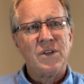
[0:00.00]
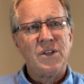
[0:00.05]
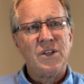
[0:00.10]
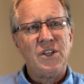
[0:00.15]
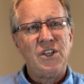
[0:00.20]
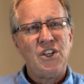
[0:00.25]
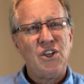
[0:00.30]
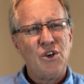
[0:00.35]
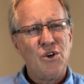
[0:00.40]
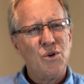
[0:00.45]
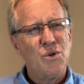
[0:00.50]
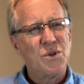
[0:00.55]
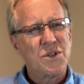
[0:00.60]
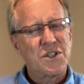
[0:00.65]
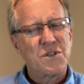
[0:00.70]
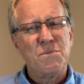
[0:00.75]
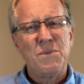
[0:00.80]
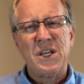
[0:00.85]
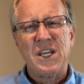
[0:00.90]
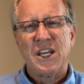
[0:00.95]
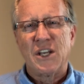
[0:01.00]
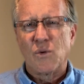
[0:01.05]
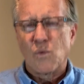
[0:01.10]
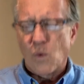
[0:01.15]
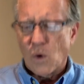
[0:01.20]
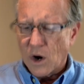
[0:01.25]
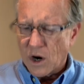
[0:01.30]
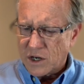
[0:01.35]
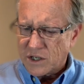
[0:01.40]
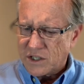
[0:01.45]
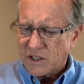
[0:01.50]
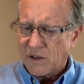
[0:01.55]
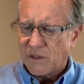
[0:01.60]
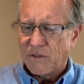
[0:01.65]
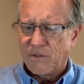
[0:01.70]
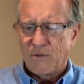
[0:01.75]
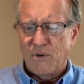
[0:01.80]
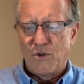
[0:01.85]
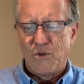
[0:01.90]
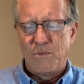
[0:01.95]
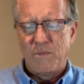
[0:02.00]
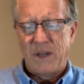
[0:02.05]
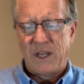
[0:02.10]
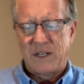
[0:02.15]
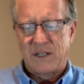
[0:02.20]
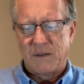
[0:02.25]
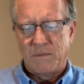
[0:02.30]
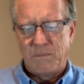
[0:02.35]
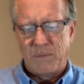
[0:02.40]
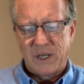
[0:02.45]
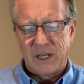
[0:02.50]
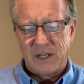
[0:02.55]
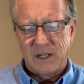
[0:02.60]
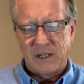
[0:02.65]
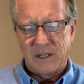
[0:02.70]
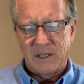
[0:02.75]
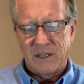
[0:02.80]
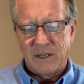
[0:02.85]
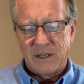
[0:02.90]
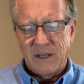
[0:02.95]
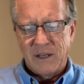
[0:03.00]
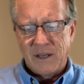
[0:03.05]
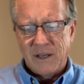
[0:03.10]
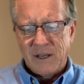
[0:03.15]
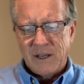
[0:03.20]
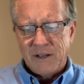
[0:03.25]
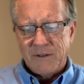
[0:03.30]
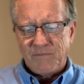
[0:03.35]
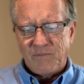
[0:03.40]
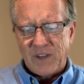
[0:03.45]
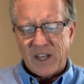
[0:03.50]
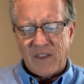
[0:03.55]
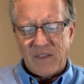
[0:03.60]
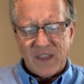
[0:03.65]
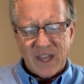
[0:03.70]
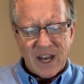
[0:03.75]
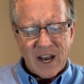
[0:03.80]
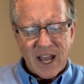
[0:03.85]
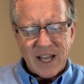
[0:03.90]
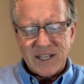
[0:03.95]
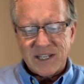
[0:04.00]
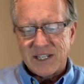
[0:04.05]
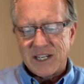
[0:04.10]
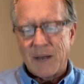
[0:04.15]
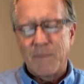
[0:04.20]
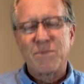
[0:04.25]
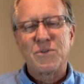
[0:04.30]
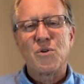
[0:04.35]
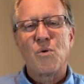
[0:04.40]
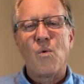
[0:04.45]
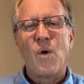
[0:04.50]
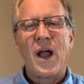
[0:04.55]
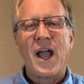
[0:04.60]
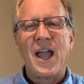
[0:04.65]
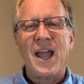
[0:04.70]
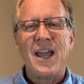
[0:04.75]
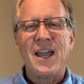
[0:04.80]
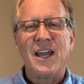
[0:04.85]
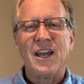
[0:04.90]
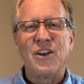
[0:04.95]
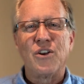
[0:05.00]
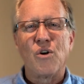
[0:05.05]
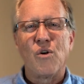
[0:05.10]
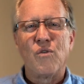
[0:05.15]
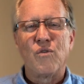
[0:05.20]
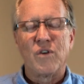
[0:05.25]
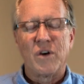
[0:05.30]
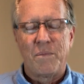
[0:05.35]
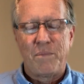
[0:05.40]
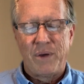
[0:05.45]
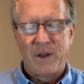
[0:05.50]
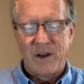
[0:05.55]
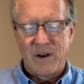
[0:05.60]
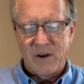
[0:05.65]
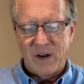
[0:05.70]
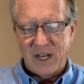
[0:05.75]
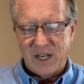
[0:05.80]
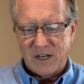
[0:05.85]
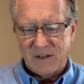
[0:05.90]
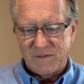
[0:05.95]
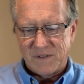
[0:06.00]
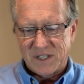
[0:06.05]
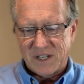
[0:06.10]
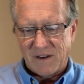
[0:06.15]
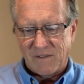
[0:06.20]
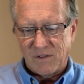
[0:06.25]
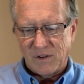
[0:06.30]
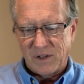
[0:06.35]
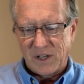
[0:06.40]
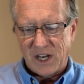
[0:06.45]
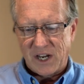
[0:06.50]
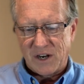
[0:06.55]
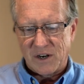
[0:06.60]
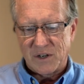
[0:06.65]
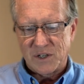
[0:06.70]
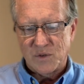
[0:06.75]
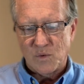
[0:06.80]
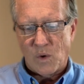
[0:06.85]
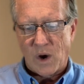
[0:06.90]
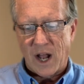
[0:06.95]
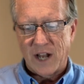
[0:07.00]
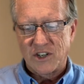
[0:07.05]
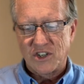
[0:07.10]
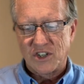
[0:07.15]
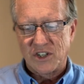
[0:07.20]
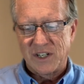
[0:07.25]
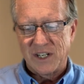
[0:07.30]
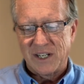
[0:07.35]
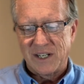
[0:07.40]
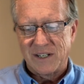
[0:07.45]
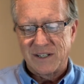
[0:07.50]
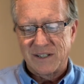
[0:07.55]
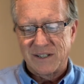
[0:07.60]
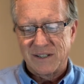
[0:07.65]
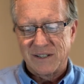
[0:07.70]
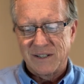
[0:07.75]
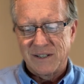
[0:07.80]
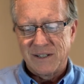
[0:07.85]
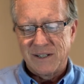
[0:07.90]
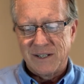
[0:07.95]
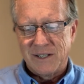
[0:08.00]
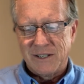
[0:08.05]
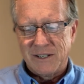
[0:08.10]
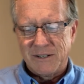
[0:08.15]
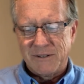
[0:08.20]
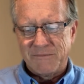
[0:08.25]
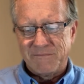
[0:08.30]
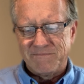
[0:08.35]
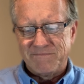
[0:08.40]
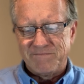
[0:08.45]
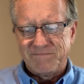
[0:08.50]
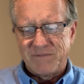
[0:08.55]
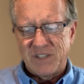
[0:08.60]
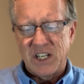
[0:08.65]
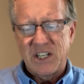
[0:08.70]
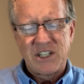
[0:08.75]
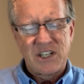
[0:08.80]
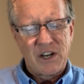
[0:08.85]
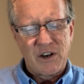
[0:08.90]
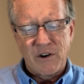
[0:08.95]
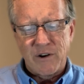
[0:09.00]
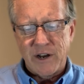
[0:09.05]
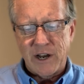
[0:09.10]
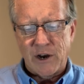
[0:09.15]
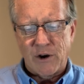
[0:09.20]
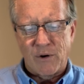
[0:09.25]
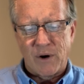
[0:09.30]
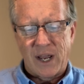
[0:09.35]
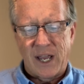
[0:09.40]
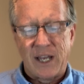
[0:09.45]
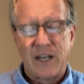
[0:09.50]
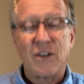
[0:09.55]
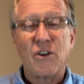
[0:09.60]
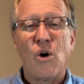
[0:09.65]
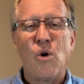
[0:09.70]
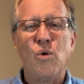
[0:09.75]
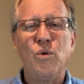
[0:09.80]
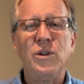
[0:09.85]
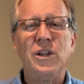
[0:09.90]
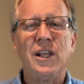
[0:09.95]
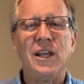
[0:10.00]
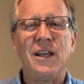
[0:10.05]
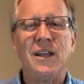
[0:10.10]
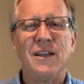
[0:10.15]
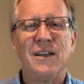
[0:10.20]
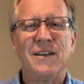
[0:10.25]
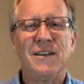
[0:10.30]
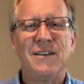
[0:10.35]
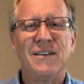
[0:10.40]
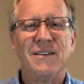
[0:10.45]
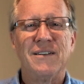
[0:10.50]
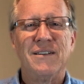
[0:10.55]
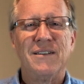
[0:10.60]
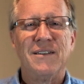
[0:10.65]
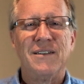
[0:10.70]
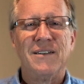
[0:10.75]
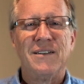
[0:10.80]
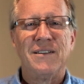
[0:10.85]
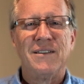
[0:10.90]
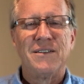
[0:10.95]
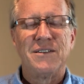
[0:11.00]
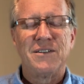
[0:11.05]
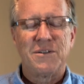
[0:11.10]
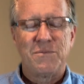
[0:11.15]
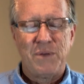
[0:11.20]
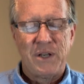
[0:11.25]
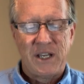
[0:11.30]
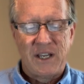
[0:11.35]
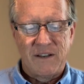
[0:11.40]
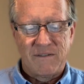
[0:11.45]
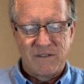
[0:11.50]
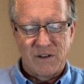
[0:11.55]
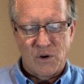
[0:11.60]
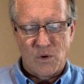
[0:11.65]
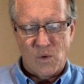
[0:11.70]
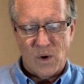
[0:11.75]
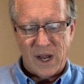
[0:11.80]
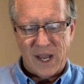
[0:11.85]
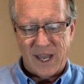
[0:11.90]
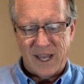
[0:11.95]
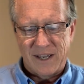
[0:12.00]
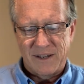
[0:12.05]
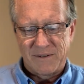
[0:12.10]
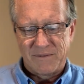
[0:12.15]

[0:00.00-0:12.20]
used me and worked through me to build, and then I stepped away and over a period of several years watched it deteriorate only to be given away,